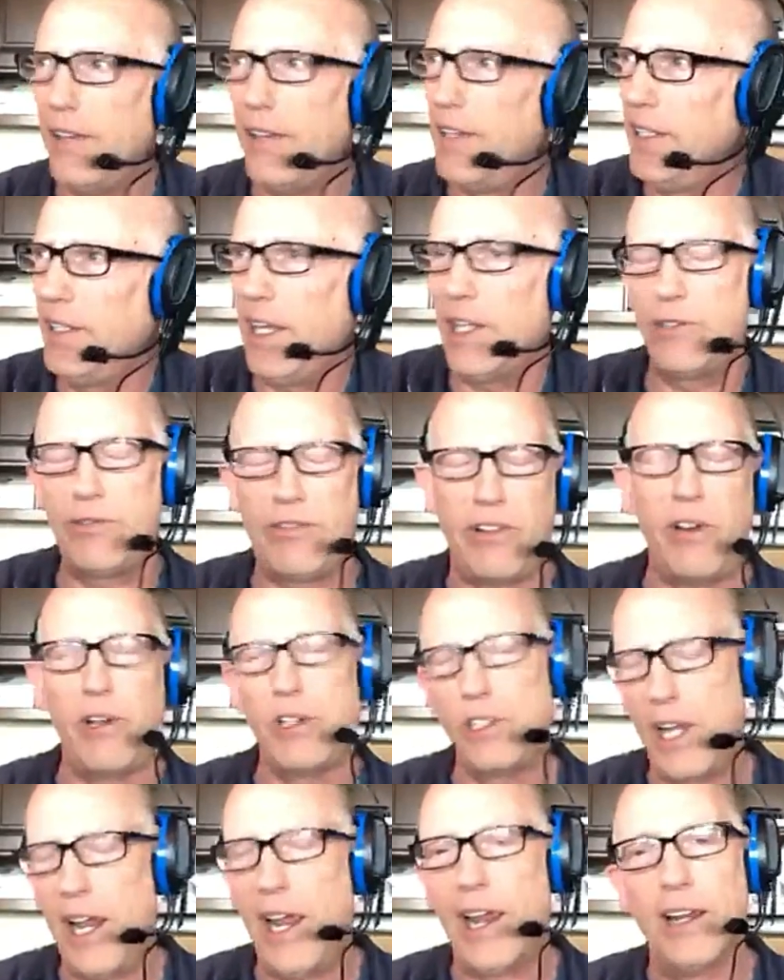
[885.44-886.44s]
I think that's
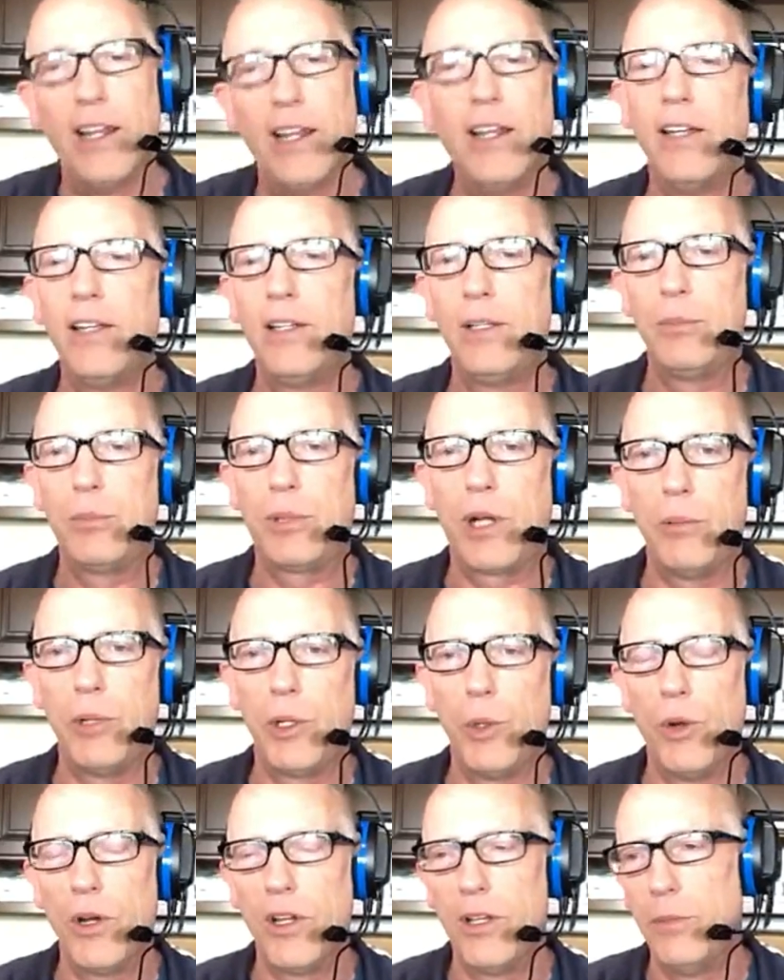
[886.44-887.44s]
fair to say.
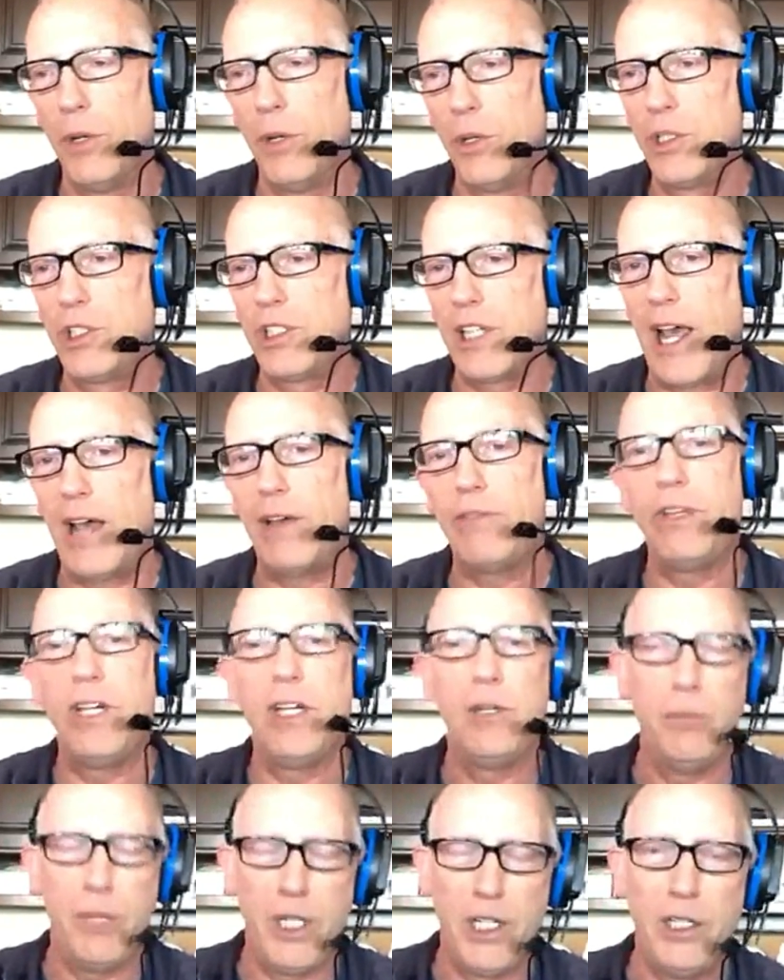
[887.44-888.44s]
Probably one of the most
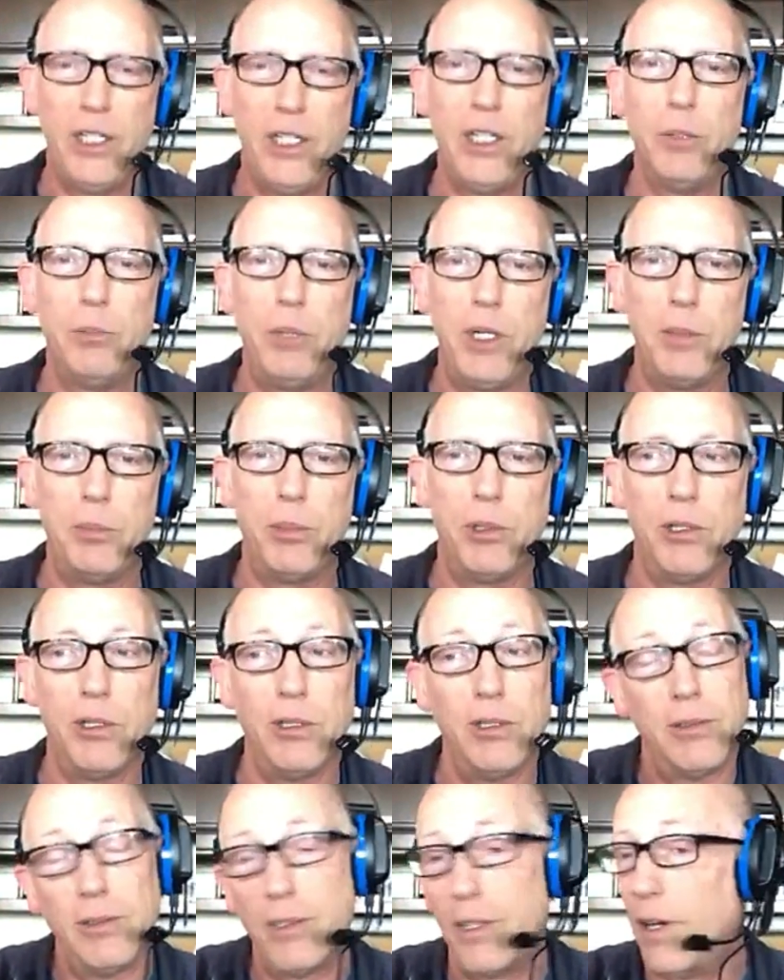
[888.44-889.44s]
savvy media
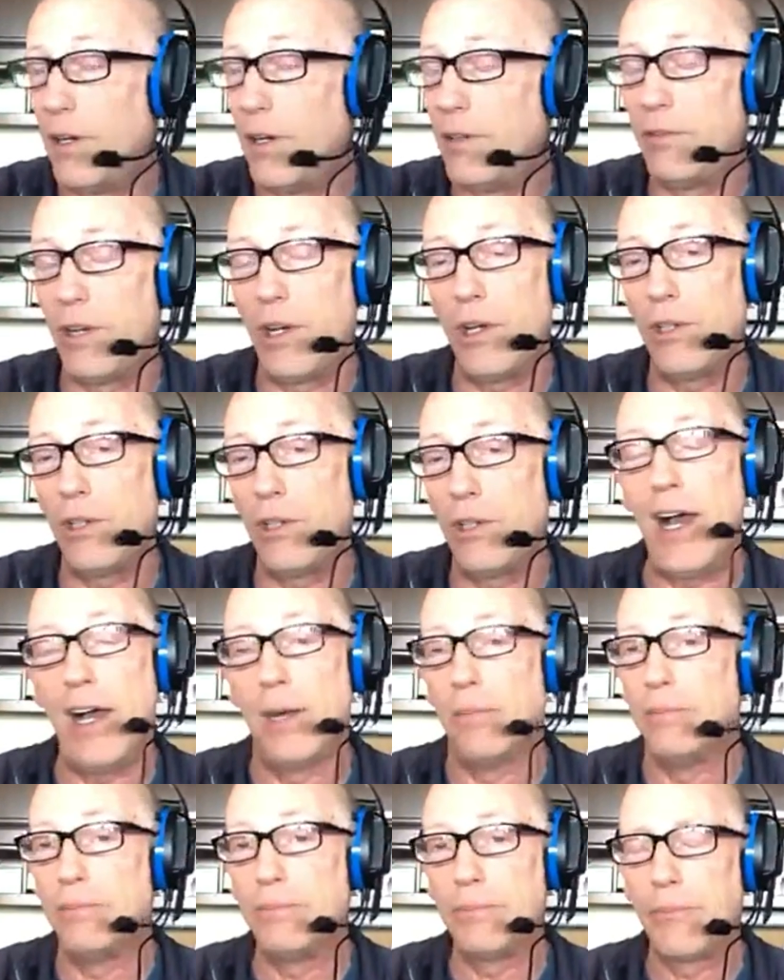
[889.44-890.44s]
people of all
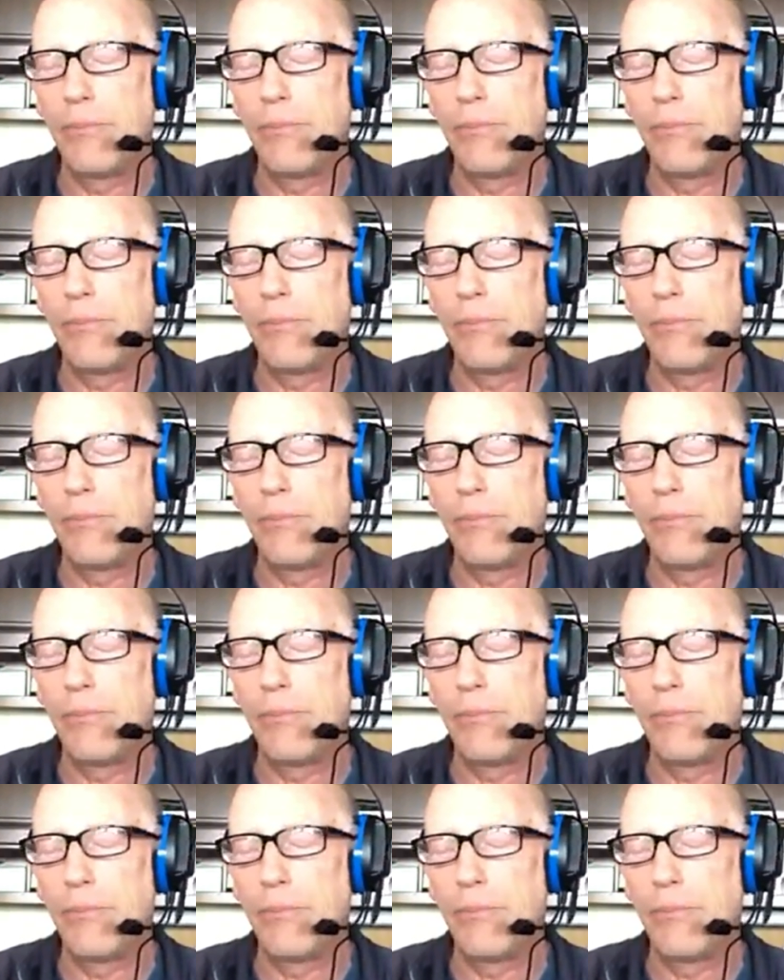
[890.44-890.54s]
time.